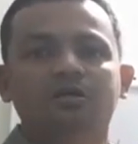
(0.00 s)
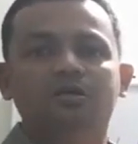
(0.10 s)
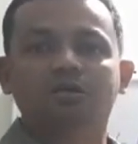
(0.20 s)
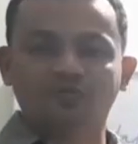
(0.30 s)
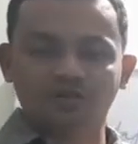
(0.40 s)

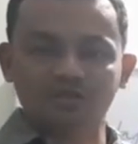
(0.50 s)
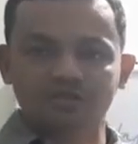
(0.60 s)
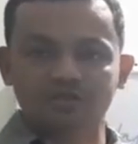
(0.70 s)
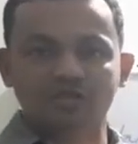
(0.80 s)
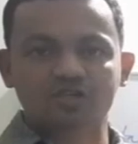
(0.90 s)

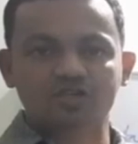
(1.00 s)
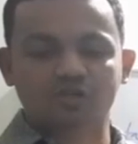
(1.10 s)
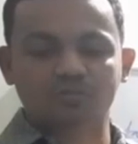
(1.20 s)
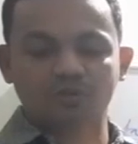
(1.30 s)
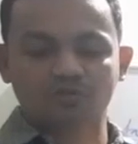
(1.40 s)
differentiation
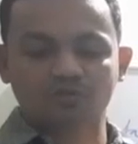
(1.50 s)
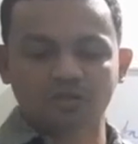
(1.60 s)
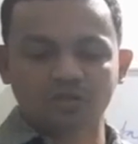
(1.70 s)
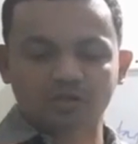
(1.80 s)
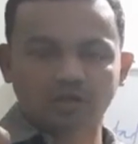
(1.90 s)

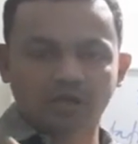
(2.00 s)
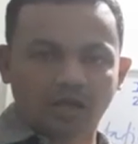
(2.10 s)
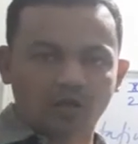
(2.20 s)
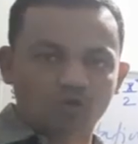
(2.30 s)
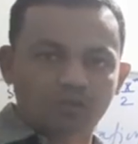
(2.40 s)
between
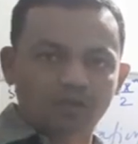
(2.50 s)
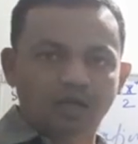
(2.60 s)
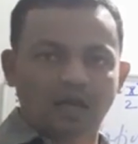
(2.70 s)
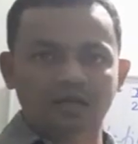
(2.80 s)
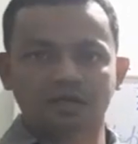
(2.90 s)
aerobic
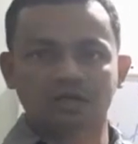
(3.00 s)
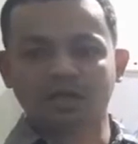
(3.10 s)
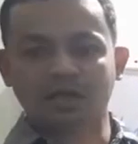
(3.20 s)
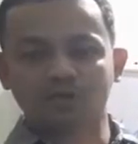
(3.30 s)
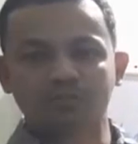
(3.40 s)
and
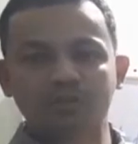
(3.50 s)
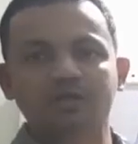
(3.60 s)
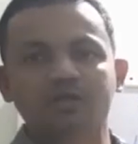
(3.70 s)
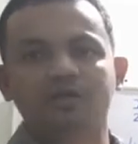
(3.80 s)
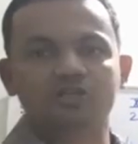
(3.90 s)
anaerobic
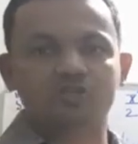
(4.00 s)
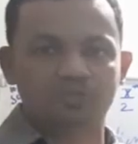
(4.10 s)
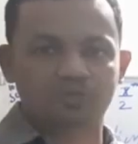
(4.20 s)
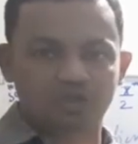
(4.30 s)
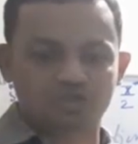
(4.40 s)

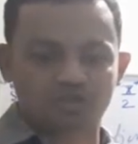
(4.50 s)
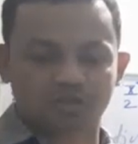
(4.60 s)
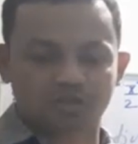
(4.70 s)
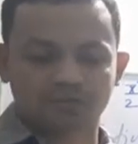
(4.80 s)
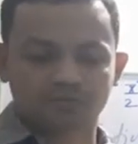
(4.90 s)

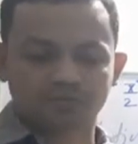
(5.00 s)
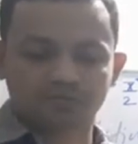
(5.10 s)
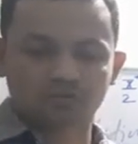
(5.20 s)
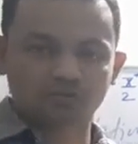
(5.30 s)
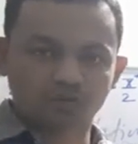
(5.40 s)
respiration.
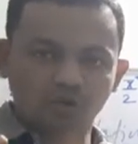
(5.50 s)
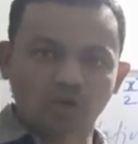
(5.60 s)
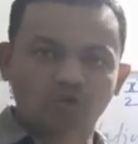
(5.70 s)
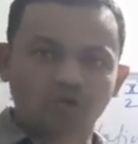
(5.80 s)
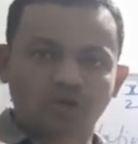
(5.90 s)
So you
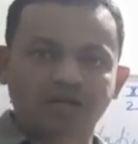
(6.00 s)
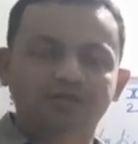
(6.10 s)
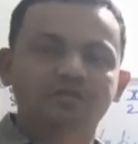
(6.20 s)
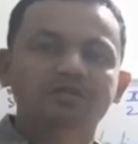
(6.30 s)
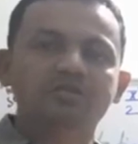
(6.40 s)
have to
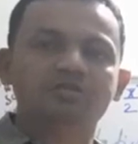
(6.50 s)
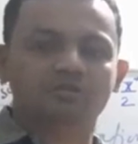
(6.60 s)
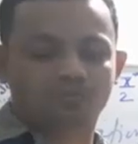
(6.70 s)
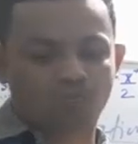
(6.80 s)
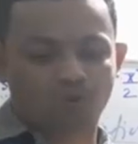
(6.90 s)
write these
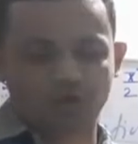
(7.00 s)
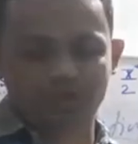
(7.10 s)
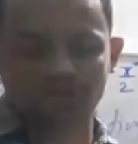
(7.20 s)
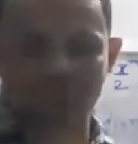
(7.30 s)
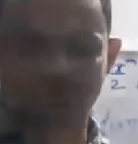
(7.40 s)

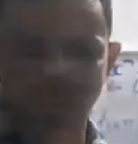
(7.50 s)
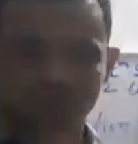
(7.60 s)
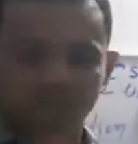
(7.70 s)
points.